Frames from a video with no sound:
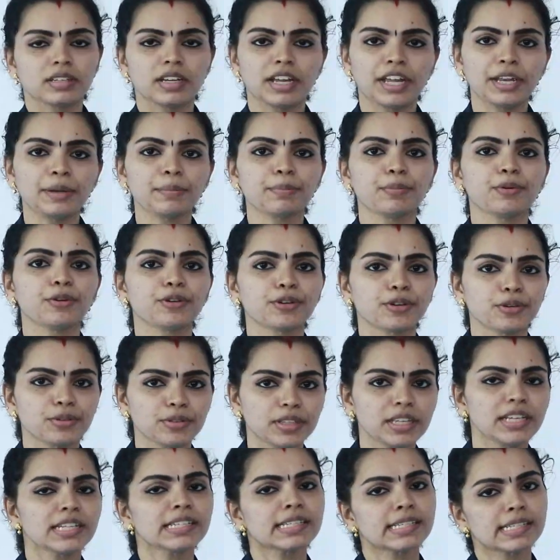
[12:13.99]
to
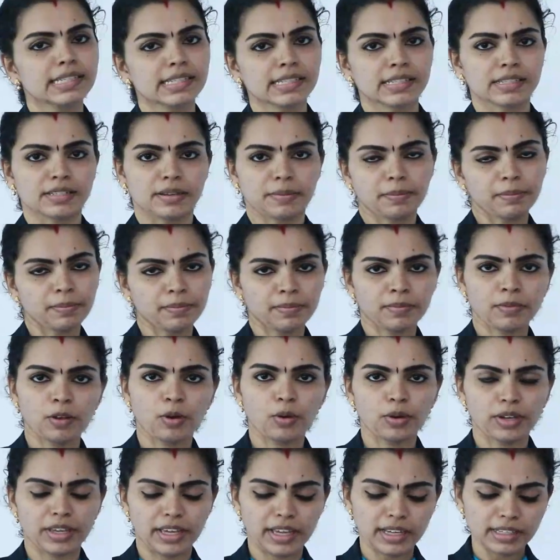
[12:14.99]
the system.
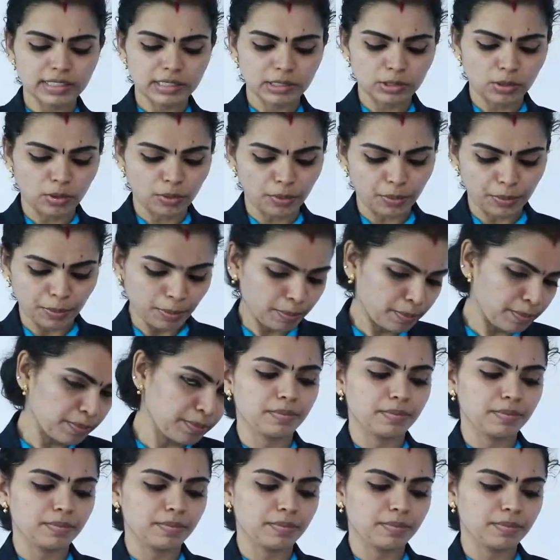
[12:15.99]
Okay. So